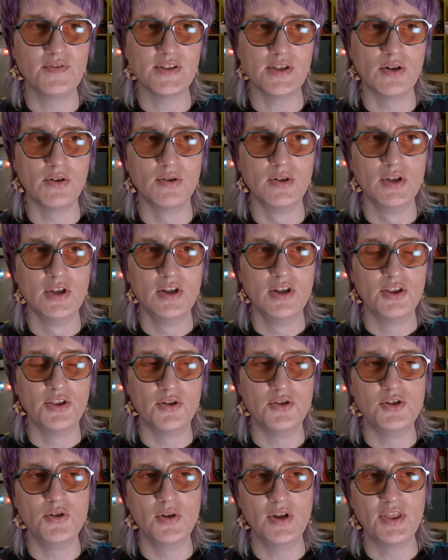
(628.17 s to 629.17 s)
So they're
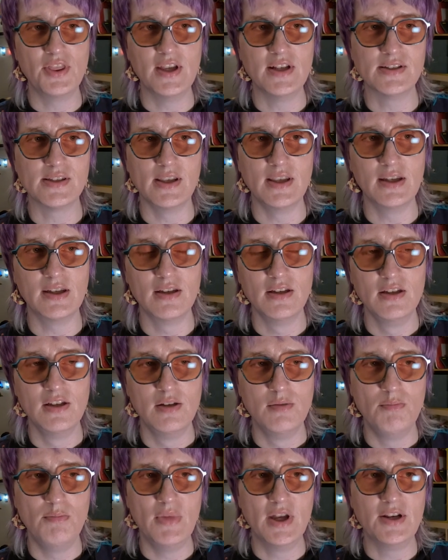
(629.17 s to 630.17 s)
doing things like
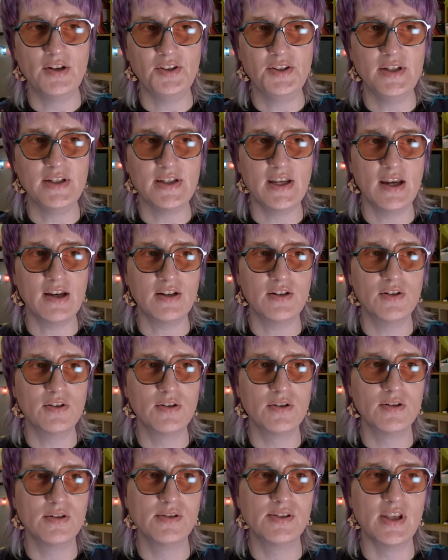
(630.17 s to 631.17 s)
metal
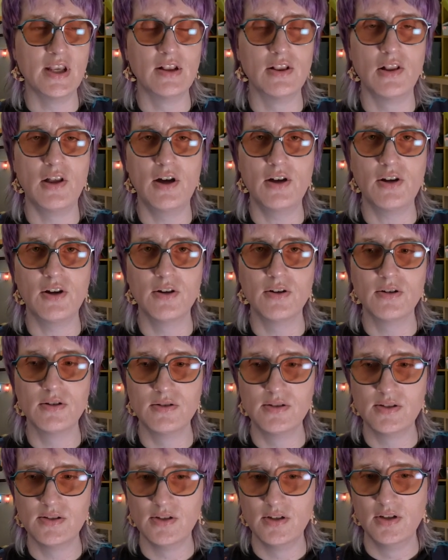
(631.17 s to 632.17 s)
detectors and
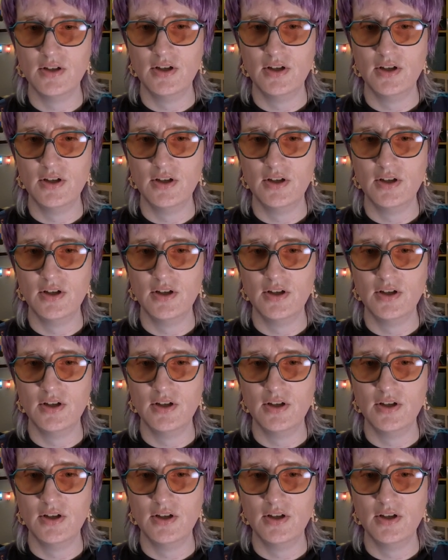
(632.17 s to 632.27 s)
lockers.